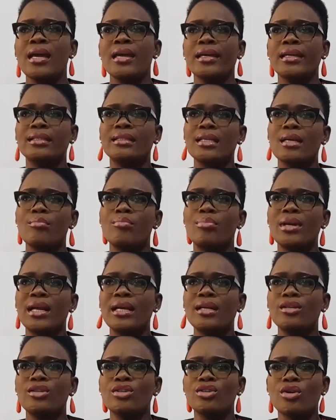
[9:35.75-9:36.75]
is a
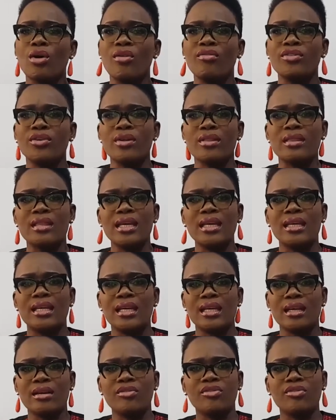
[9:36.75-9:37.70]
blend of your thinking and